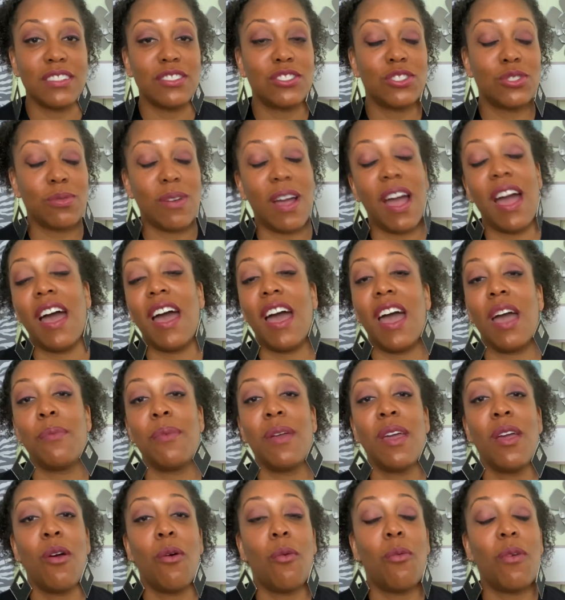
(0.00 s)
tribe,
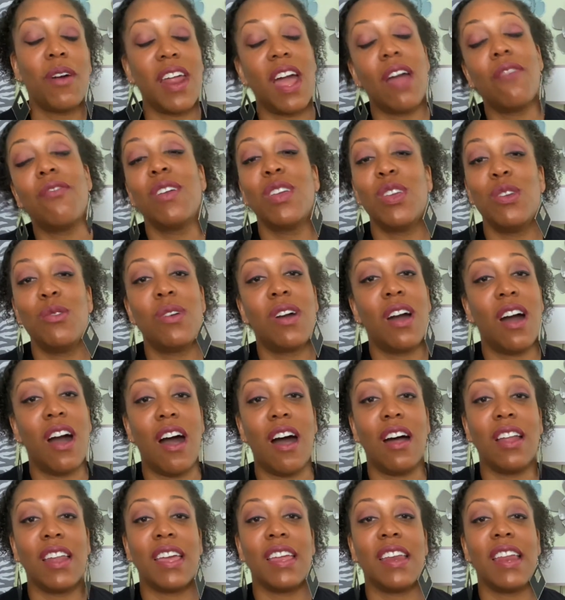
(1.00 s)
whatever you
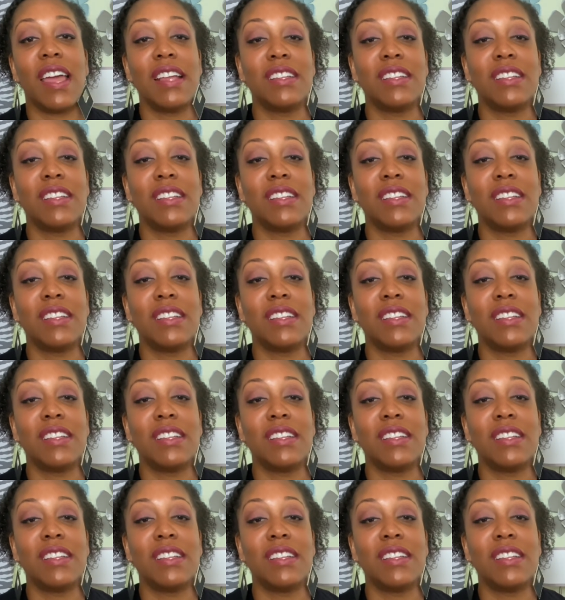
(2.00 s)
call it.